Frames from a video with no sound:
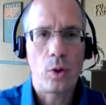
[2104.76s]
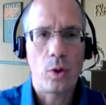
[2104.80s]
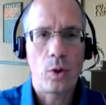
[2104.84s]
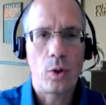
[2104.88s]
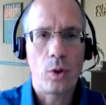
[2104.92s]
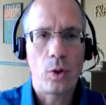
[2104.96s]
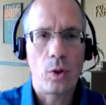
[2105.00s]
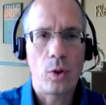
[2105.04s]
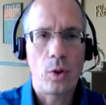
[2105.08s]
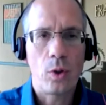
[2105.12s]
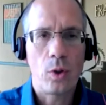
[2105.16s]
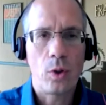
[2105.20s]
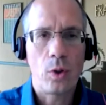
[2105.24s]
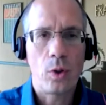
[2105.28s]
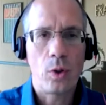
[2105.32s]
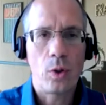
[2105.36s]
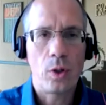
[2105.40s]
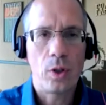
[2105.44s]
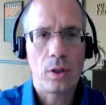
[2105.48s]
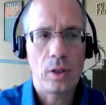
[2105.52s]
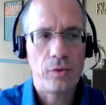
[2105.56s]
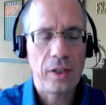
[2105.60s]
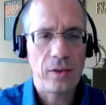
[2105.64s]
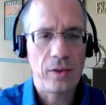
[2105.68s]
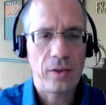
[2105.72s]

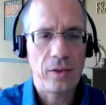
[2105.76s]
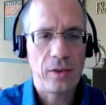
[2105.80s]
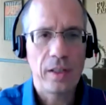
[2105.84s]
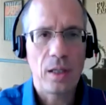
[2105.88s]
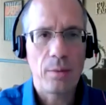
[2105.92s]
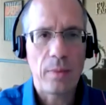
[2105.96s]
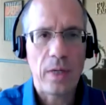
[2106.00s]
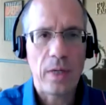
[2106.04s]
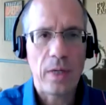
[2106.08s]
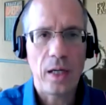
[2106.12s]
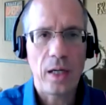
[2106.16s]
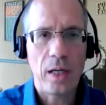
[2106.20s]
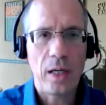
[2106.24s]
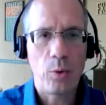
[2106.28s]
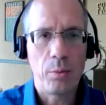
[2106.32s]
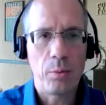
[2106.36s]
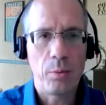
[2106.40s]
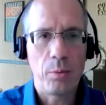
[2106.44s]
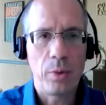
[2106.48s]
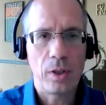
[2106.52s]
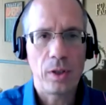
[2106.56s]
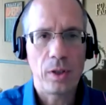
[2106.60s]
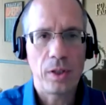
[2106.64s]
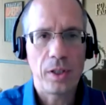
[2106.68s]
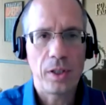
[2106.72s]
for fixed
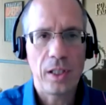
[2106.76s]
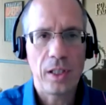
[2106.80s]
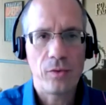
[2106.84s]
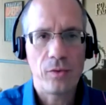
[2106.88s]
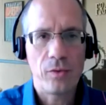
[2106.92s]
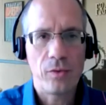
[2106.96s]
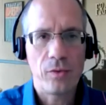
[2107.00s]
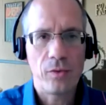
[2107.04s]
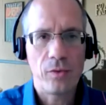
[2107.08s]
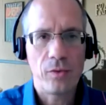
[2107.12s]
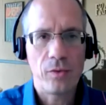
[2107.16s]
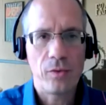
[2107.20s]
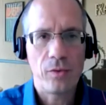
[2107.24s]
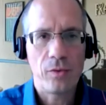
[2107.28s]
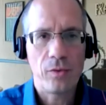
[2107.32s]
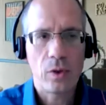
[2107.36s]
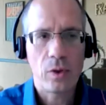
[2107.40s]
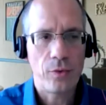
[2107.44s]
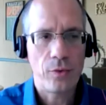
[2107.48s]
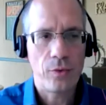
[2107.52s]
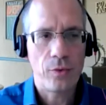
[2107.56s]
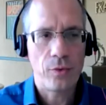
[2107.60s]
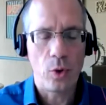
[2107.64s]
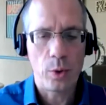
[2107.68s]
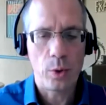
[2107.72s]
income, I would
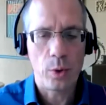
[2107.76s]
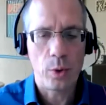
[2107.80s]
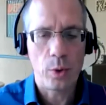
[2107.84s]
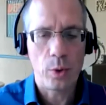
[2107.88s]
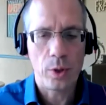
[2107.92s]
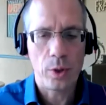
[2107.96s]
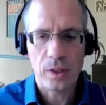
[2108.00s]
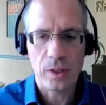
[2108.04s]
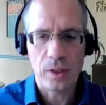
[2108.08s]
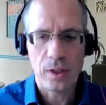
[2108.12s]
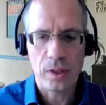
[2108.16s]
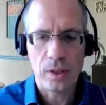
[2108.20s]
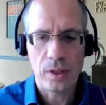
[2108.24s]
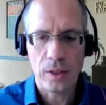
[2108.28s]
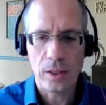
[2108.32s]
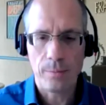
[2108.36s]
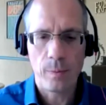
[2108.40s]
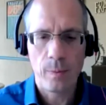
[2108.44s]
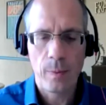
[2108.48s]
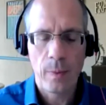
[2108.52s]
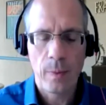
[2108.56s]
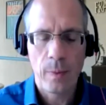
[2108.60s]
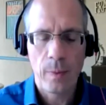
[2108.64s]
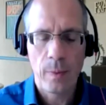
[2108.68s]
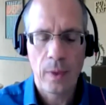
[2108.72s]
believe, going
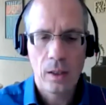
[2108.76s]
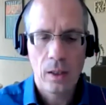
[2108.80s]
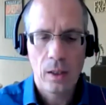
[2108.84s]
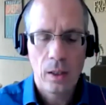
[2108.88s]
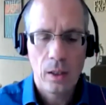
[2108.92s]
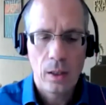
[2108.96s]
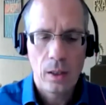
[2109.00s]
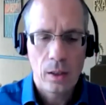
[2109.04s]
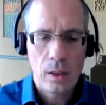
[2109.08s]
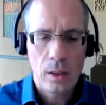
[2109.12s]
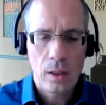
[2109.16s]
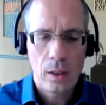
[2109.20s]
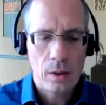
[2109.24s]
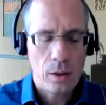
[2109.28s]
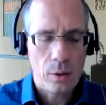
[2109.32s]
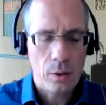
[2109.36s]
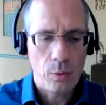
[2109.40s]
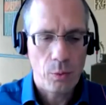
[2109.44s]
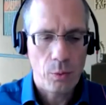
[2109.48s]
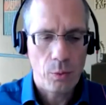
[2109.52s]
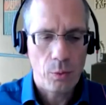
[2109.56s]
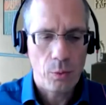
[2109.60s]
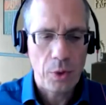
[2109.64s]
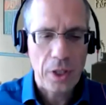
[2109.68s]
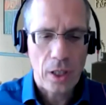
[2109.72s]
forward.
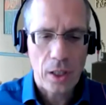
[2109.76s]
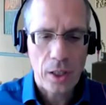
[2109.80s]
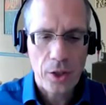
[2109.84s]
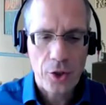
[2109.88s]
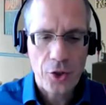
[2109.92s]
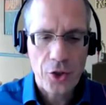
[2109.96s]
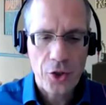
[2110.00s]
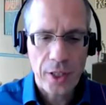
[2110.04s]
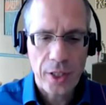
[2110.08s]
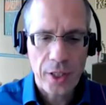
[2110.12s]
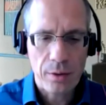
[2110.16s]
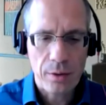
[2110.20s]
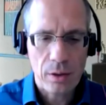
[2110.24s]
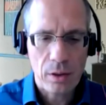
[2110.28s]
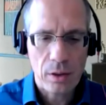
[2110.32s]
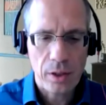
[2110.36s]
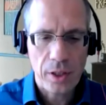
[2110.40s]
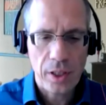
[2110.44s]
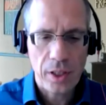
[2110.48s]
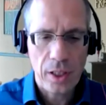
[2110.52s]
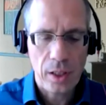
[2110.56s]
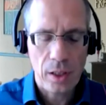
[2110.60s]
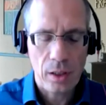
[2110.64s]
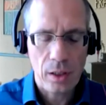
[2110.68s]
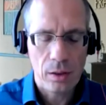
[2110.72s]
We
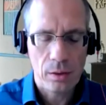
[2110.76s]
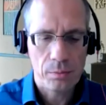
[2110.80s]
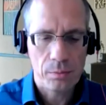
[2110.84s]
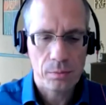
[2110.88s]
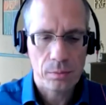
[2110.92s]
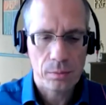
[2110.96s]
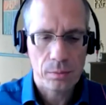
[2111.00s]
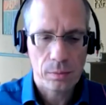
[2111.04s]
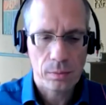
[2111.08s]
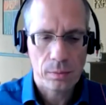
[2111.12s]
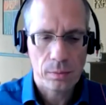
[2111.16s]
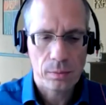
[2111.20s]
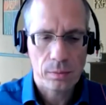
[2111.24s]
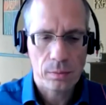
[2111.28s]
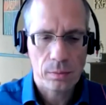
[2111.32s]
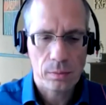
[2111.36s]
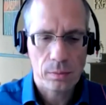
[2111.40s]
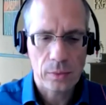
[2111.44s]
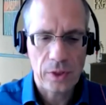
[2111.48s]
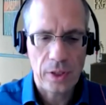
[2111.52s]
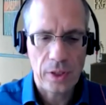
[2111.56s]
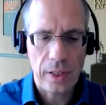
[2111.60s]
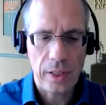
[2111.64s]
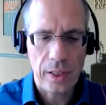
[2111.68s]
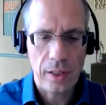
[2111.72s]
are generally
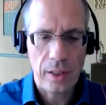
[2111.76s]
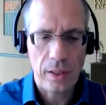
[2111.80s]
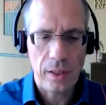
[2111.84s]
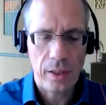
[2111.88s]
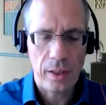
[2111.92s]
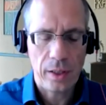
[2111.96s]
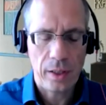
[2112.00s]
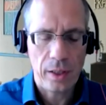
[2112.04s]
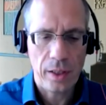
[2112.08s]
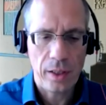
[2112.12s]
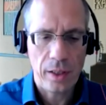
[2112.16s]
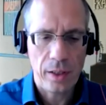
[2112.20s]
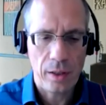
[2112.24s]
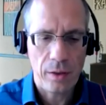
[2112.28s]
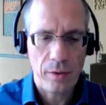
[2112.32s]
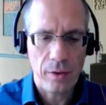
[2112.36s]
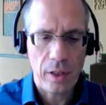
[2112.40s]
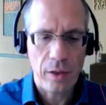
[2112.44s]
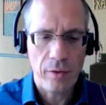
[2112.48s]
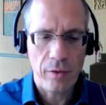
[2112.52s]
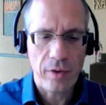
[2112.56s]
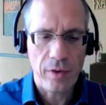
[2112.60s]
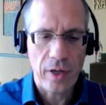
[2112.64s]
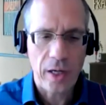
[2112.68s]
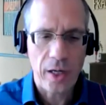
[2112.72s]
in an
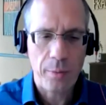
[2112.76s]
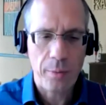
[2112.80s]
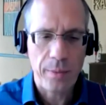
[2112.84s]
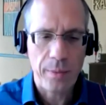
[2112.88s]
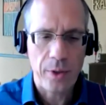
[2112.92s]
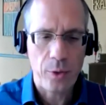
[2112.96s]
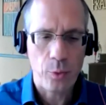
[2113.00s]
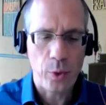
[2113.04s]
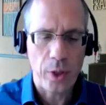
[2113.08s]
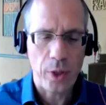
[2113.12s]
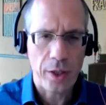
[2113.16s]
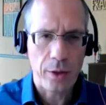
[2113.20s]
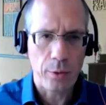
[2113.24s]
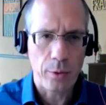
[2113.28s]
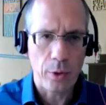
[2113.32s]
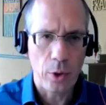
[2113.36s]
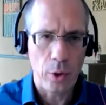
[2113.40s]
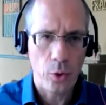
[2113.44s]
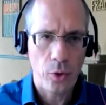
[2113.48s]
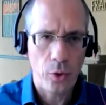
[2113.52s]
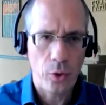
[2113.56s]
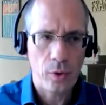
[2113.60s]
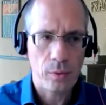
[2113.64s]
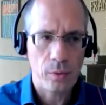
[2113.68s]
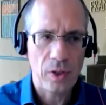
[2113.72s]
environment where
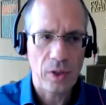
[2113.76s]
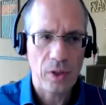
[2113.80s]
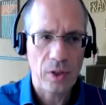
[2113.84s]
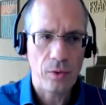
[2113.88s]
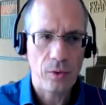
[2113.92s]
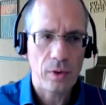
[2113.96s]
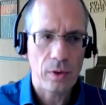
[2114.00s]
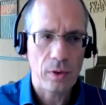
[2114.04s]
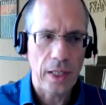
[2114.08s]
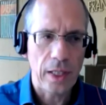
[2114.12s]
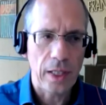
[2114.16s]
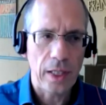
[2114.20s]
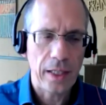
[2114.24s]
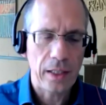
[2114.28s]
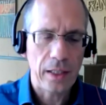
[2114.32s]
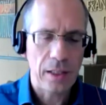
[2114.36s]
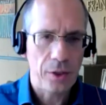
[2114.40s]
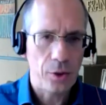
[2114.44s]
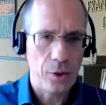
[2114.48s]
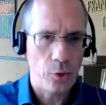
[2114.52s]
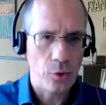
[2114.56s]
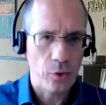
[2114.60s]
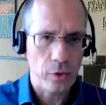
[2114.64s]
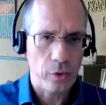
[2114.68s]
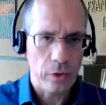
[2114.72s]
growth is
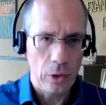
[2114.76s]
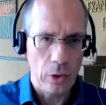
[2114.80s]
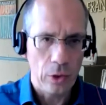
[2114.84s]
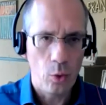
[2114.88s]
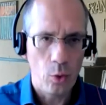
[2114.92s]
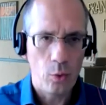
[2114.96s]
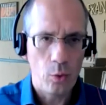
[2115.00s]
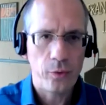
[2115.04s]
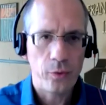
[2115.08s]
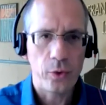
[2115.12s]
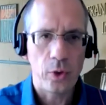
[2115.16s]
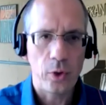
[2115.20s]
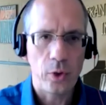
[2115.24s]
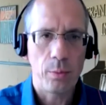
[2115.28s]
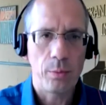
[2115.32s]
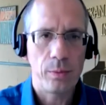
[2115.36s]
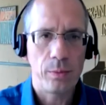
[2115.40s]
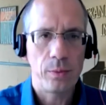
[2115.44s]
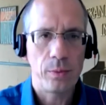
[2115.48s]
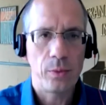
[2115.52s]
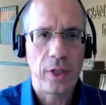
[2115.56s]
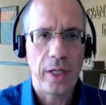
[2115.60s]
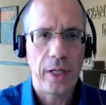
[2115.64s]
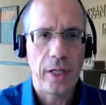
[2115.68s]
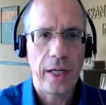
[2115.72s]
likely to slow
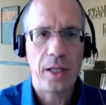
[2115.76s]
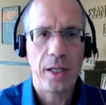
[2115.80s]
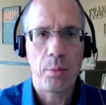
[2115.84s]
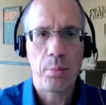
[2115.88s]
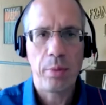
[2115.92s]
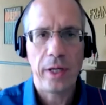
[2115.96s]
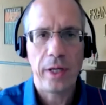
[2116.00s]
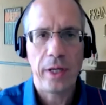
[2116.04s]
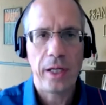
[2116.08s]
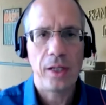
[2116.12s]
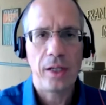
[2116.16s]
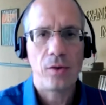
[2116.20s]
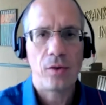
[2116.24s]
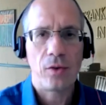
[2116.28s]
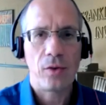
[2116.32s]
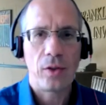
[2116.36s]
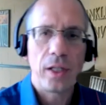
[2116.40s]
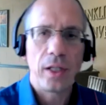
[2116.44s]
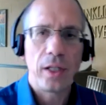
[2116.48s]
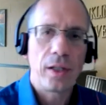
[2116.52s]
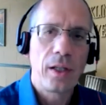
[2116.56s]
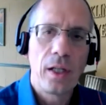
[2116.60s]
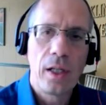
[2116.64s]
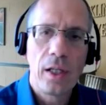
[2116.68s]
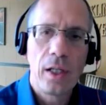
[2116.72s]
from the heady pace
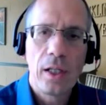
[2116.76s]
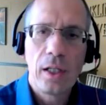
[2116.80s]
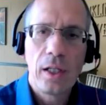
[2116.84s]
that